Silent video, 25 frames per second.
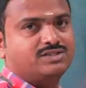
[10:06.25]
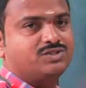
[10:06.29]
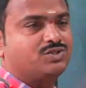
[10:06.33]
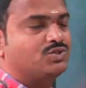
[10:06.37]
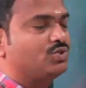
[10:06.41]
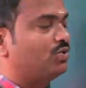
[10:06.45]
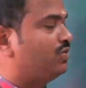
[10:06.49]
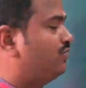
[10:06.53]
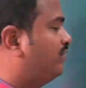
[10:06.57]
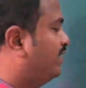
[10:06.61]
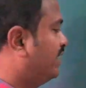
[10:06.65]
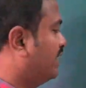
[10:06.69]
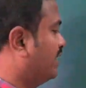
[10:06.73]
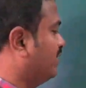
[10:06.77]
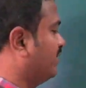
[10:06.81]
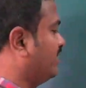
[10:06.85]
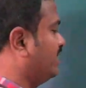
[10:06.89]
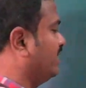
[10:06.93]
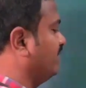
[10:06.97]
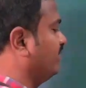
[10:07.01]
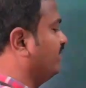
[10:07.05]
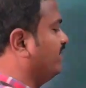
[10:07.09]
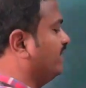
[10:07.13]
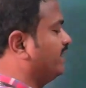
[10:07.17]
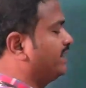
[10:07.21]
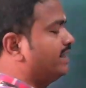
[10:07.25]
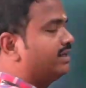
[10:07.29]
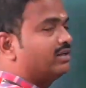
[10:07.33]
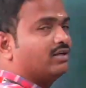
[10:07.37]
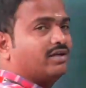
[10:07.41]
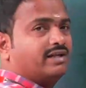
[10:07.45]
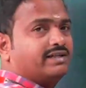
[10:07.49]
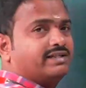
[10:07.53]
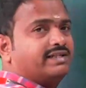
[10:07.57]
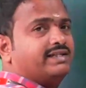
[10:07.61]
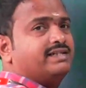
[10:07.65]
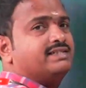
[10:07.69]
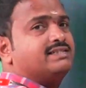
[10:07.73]
So whenever deflecting
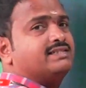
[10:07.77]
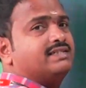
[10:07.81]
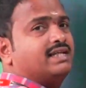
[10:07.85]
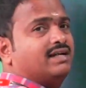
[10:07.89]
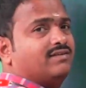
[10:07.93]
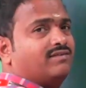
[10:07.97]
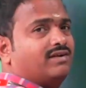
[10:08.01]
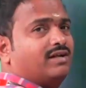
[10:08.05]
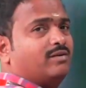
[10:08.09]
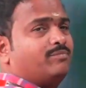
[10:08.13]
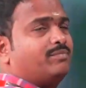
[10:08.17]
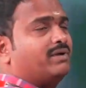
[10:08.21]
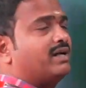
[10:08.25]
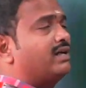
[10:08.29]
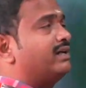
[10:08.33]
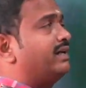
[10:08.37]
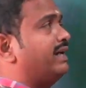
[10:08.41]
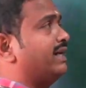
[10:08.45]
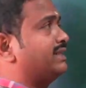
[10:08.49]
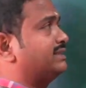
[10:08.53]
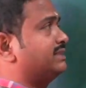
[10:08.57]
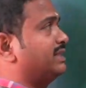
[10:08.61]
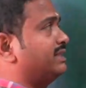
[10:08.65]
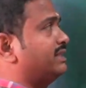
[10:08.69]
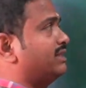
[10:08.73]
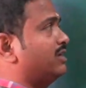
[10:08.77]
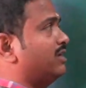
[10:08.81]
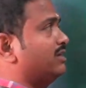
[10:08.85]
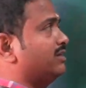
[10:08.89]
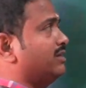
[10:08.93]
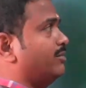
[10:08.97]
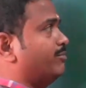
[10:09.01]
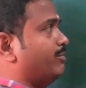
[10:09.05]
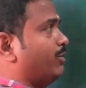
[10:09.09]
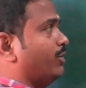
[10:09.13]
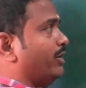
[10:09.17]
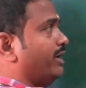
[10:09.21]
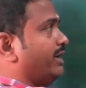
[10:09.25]
torque is developed and exerted on
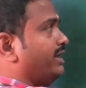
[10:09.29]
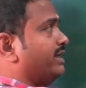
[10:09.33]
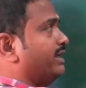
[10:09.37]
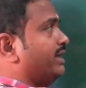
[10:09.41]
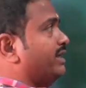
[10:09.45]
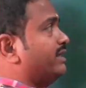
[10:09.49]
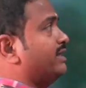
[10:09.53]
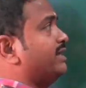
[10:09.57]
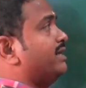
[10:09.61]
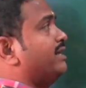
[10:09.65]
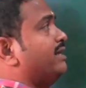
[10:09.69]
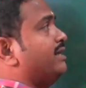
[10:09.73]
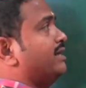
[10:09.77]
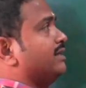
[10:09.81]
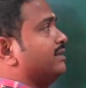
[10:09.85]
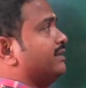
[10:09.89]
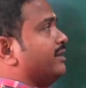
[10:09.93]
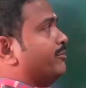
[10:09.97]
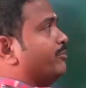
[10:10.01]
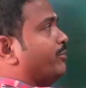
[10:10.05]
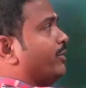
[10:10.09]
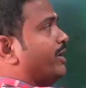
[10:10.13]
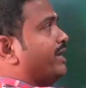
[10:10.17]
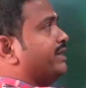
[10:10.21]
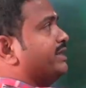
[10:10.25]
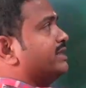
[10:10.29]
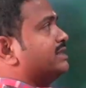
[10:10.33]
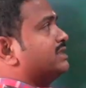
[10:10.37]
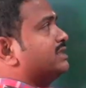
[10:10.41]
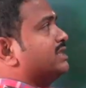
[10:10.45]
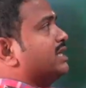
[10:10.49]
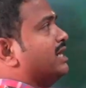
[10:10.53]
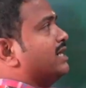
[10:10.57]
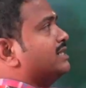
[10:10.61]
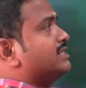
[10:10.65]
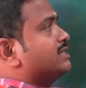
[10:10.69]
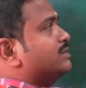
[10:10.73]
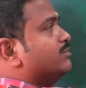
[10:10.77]
the pointer
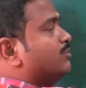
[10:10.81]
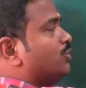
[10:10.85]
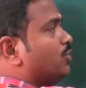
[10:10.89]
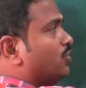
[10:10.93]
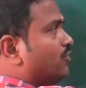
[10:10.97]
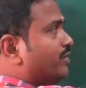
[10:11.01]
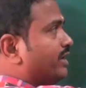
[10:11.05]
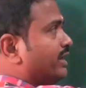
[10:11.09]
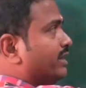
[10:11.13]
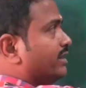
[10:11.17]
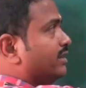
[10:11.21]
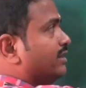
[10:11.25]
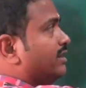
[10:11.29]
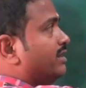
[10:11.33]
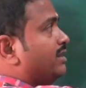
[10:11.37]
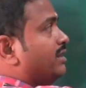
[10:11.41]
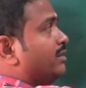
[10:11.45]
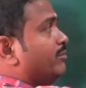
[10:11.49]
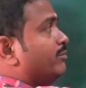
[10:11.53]
starts moving,